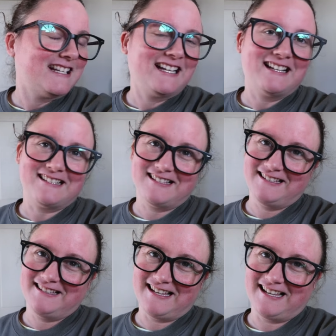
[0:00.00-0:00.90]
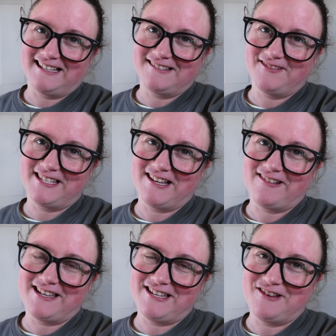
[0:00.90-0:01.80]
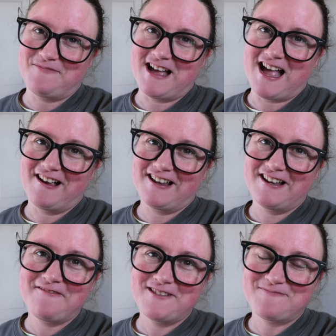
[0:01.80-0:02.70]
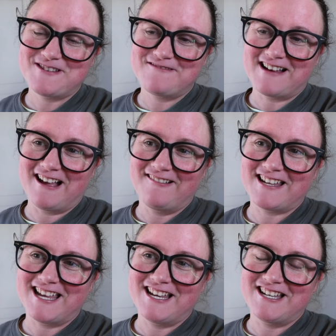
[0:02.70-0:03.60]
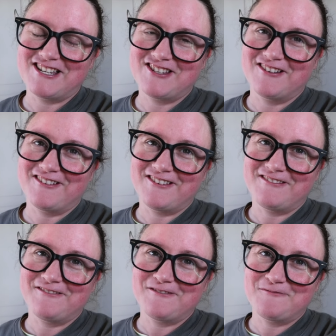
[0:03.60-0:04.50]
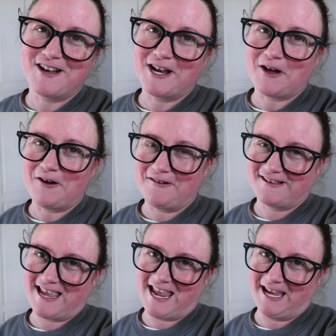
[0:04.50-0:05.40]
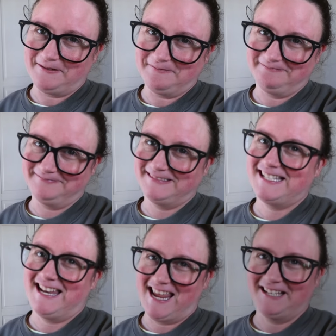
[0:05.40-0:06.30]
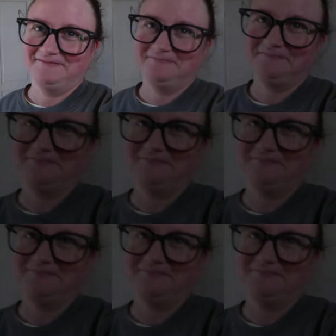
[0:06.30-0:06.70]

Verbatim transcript: I got some stuff to do, but I'm gonna flip you around and show you what all came today. Okay.